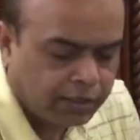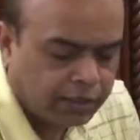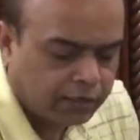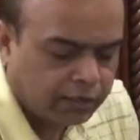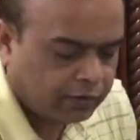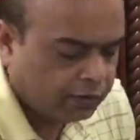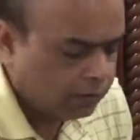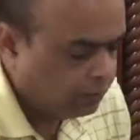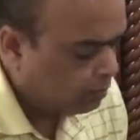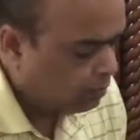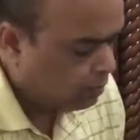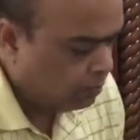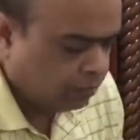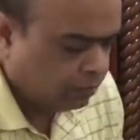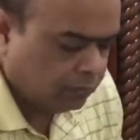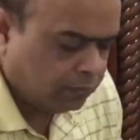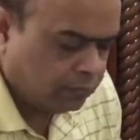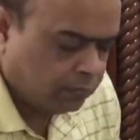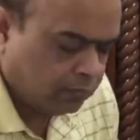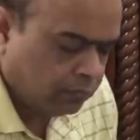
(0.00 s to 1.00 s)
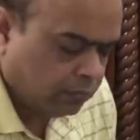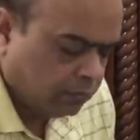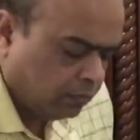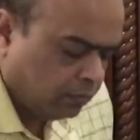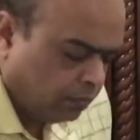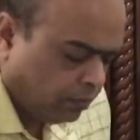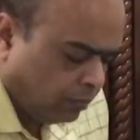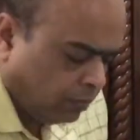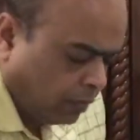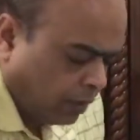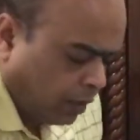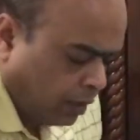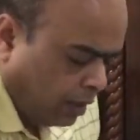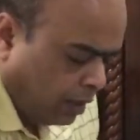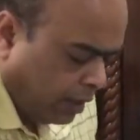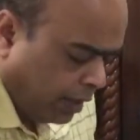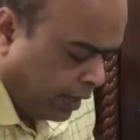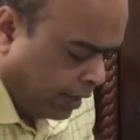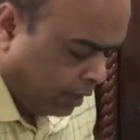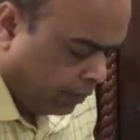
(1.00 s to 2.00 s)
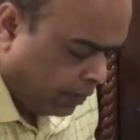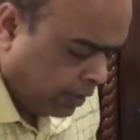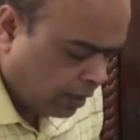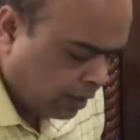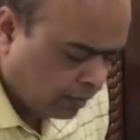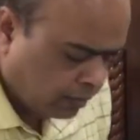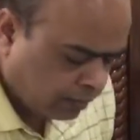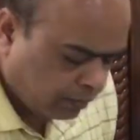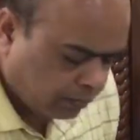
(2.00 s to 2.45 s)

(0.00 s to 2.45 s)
this in any way.